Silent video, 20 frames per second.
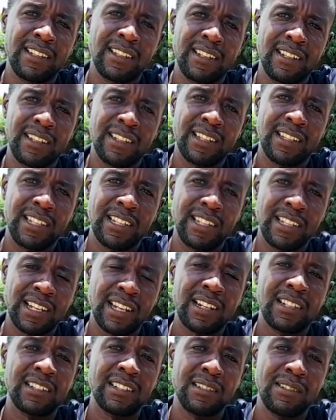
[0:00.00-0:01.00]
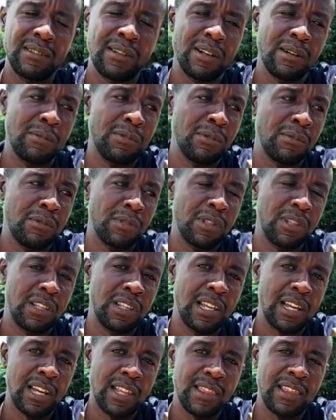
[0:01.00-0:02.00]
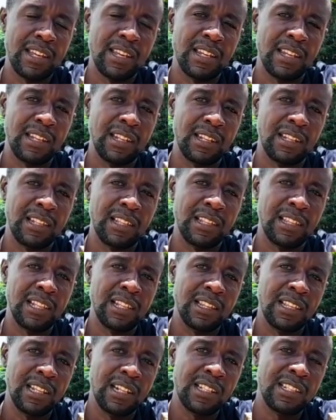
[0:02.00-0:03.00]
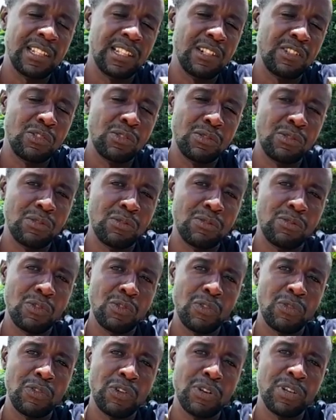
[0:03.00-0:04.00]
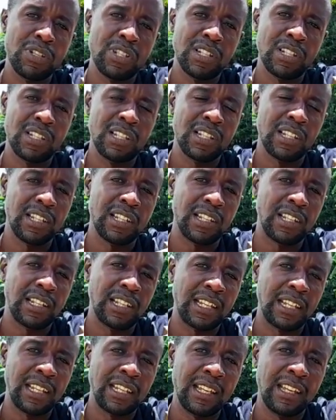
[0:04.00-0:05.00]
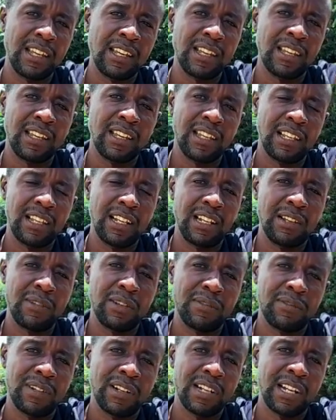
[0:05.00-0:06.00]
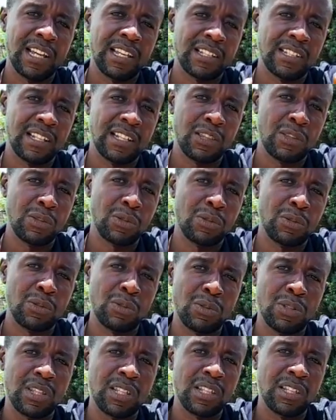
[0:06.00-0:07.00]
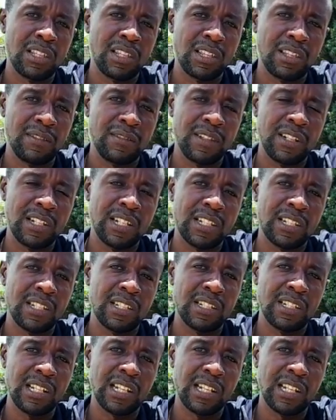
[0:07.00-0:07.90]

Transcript: way like uh, yeah. manually. Yeah, the, the, the reason to for, for using the liquid fertilizer through the, the fertilization